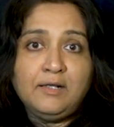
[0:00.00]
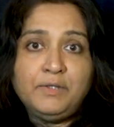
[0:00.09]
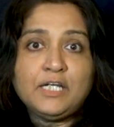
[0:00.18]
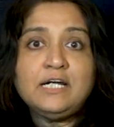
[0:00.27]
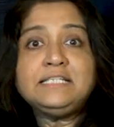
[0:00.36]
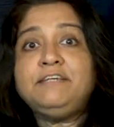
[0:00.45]

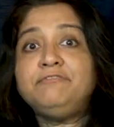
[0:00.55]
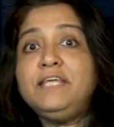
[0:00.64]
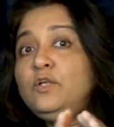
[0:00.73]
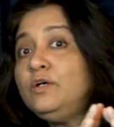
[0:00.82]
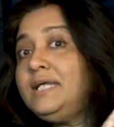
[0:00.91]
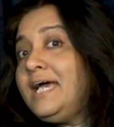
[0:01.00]
because if they
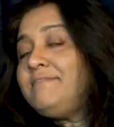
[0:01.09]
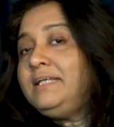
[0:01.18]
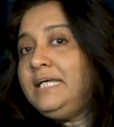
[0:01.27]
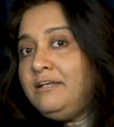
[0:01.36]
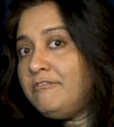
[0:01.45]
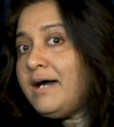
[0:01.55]
don't have an
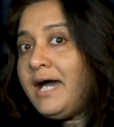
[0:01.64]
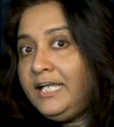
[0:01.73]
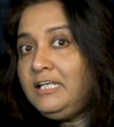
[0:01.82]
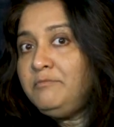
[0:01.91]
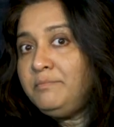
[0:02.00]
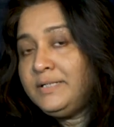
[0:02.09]

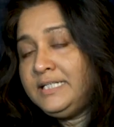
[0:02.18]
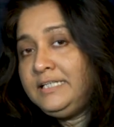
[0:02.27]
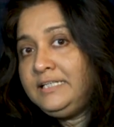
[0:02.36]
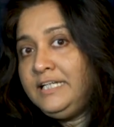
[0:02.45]
environment